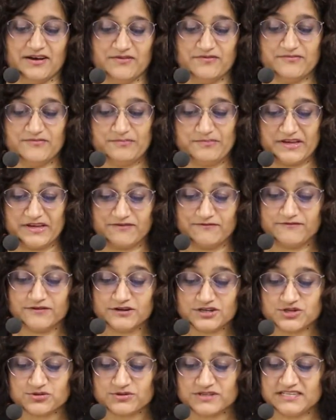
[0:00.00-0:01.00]
being
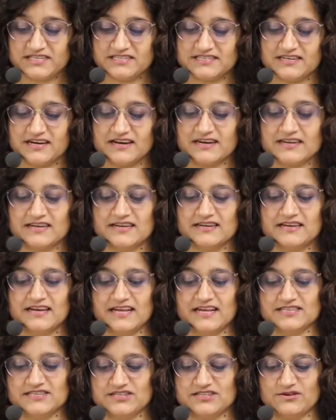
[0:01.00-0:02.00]
virtually stuck,
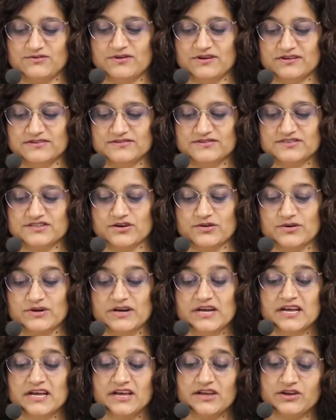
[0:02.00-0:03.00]
and so on. So
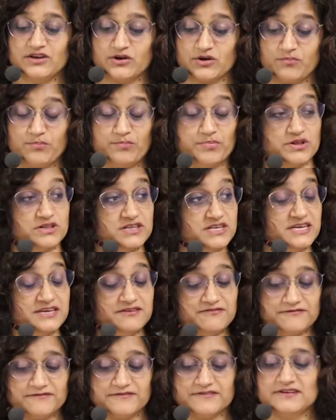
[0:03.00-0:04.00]
your
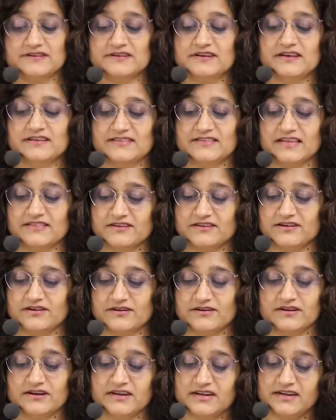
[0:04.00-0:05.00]
belief that
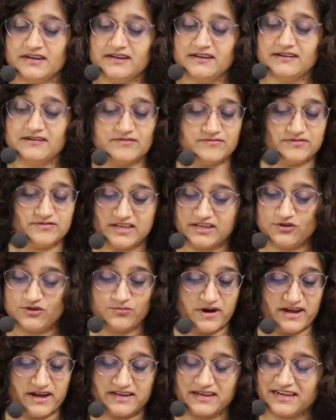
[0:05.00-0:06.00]
you
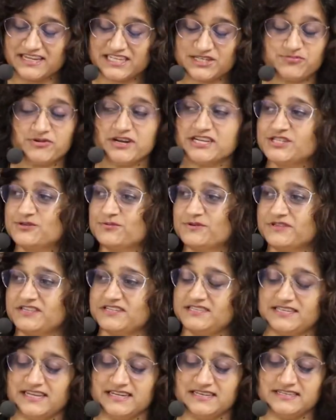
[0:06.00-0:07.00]
might express with the
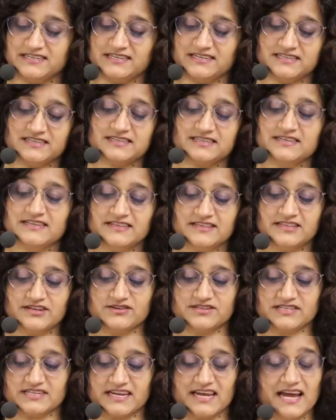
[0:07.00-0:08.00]
sentence, there's
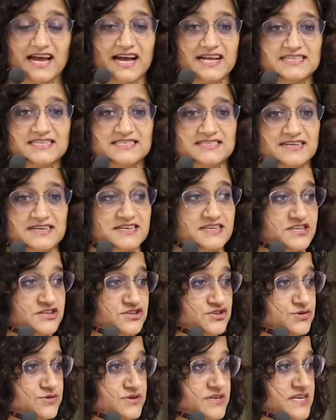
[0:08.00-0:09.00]
a cat stuck in a
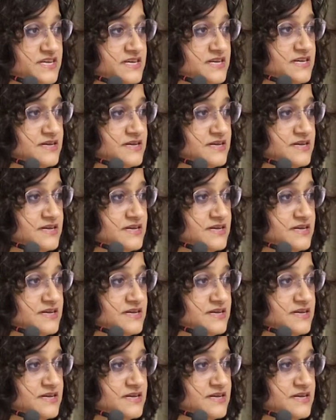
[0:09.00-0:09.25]
tree.